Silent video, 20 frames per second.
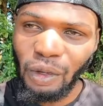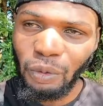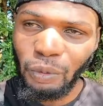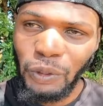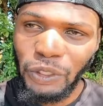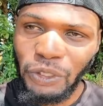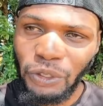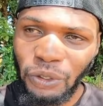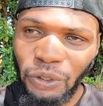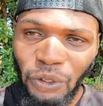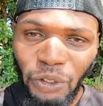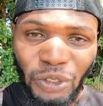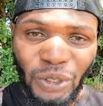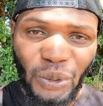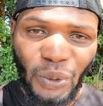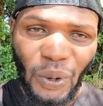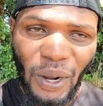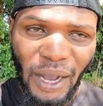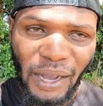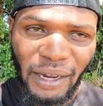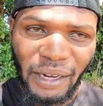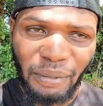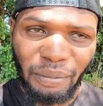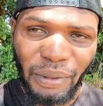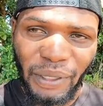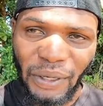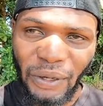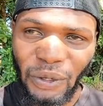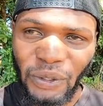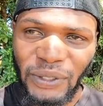we should not worry,
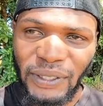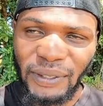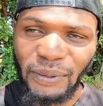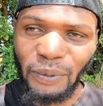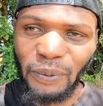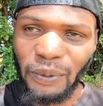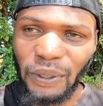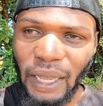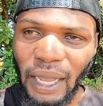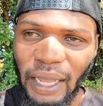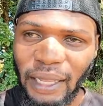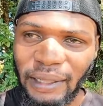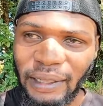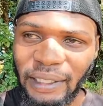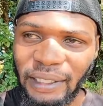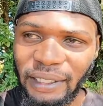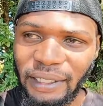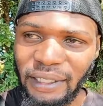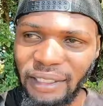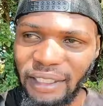because we are the,